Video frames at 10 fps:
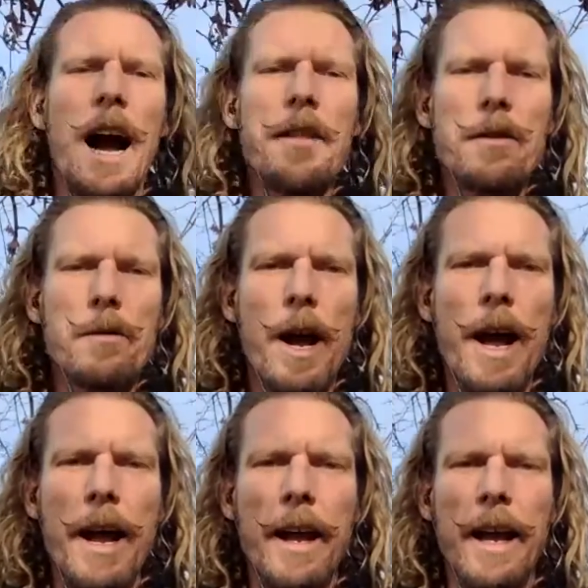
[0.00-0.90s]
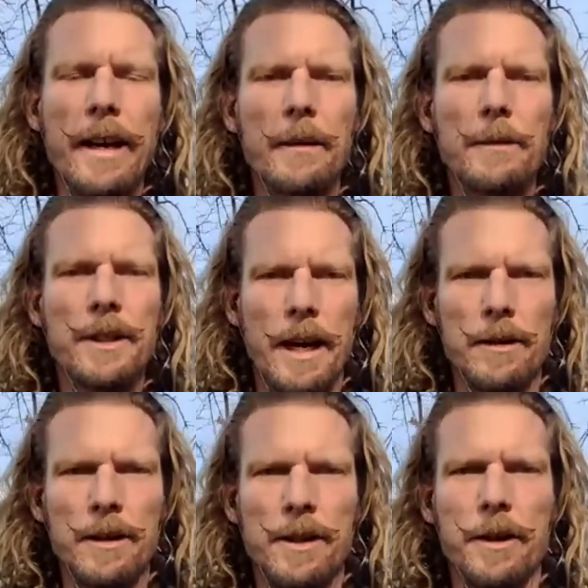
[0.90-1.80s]
either way, it comes
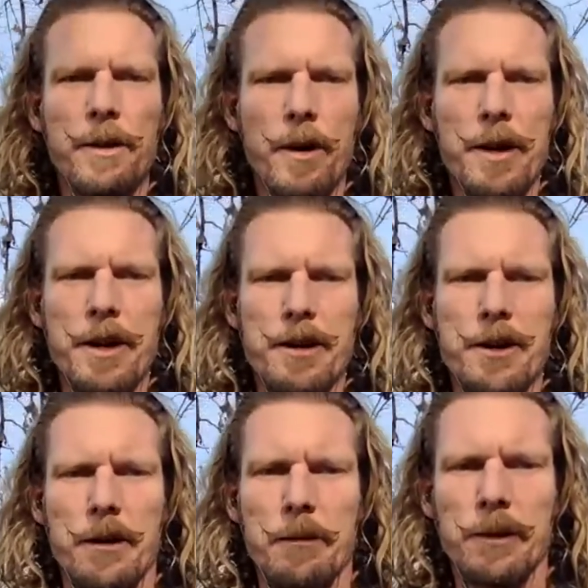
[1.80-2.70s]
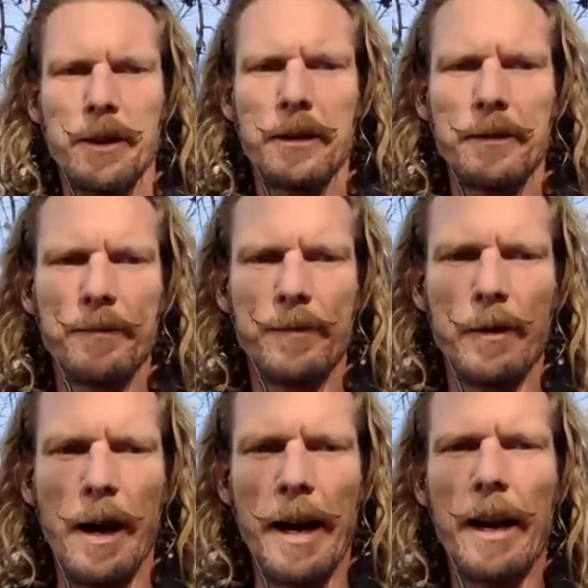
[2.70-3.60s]
down to knowing your terms,
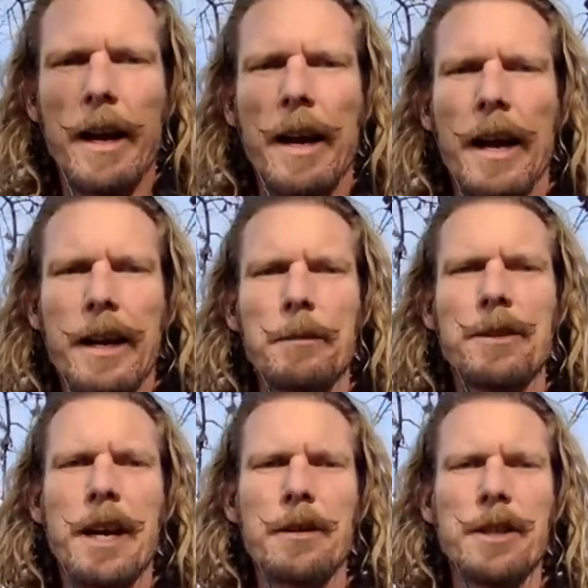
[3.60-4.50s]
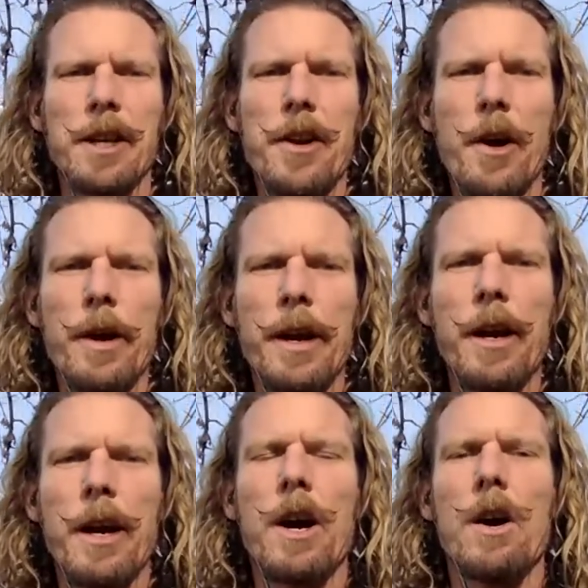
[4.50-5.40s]
right? It comes down to
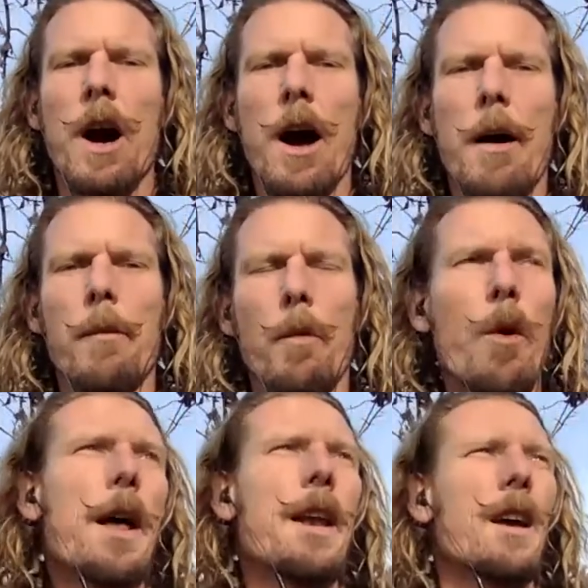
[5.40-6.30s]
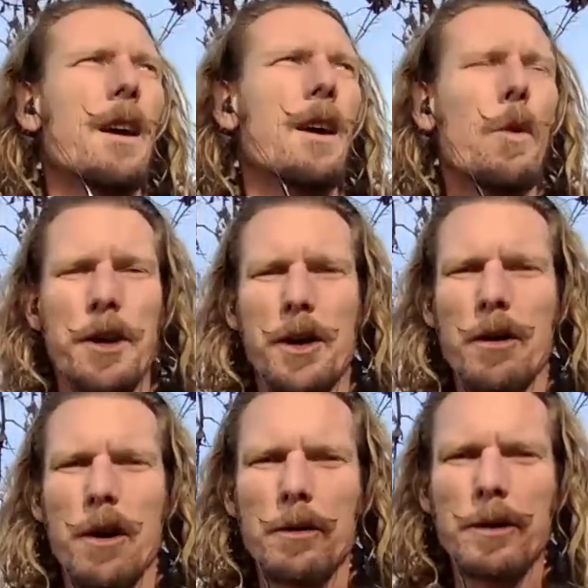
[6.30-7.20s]
knowing what
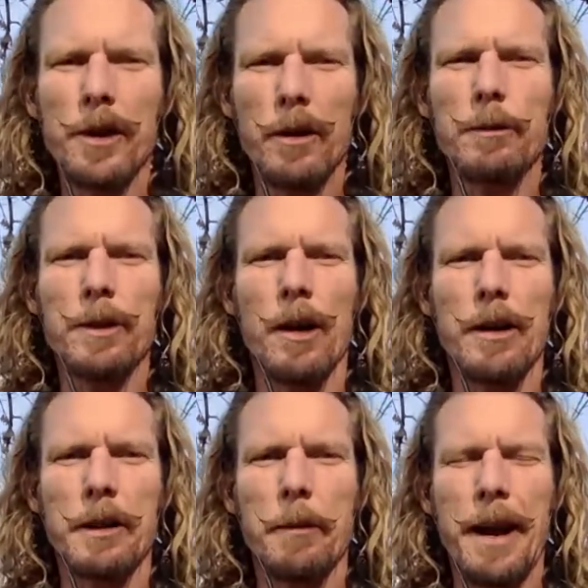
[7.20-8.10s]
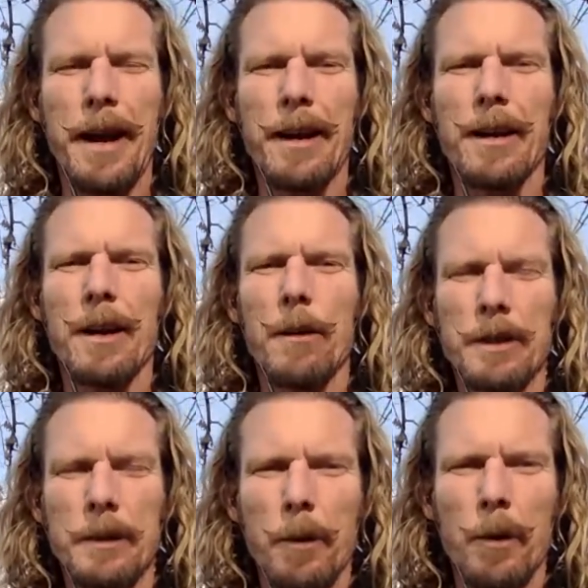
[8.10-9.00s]
your own terms are as a man,
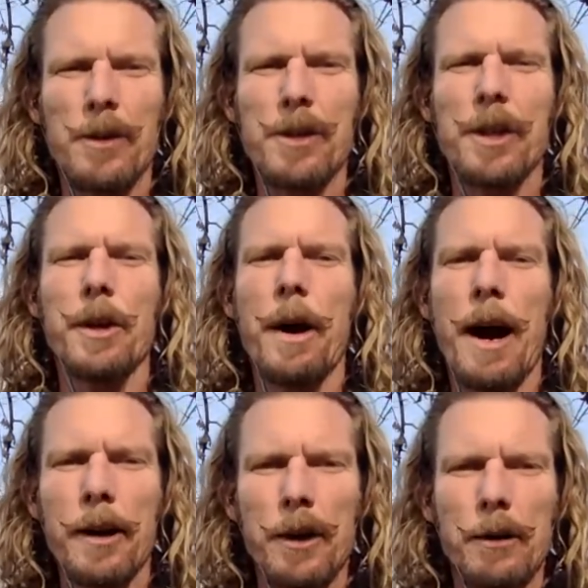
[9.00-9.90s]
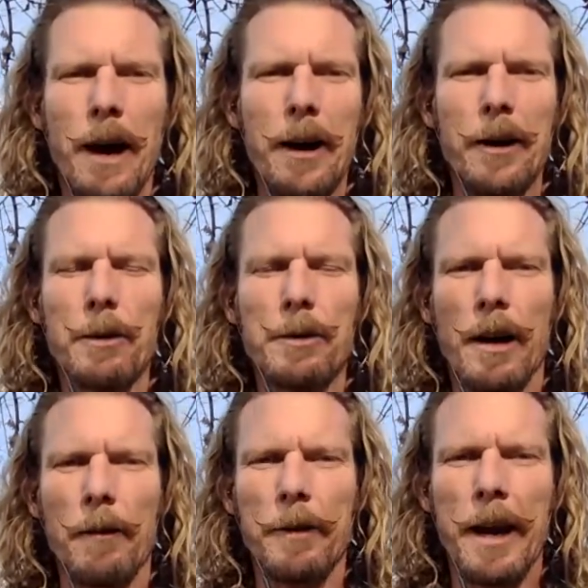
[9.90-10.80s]
what's important to you, how you
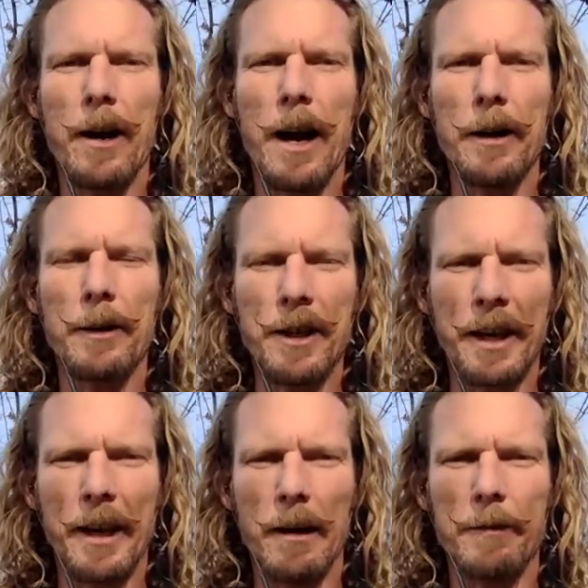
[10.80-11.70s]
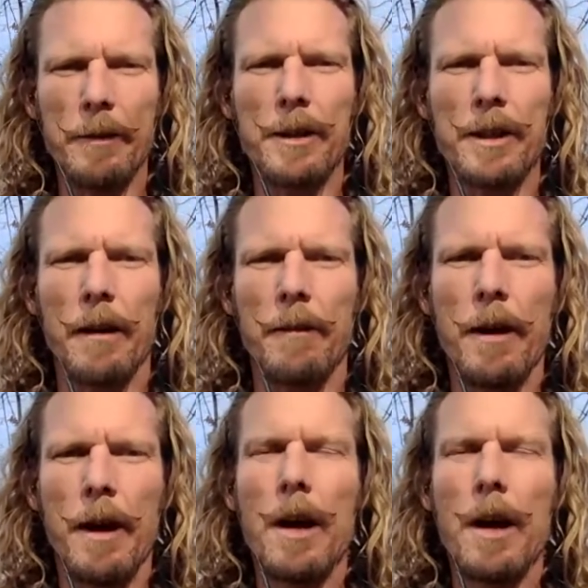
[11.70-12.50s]
self-care, how you take care of yourself,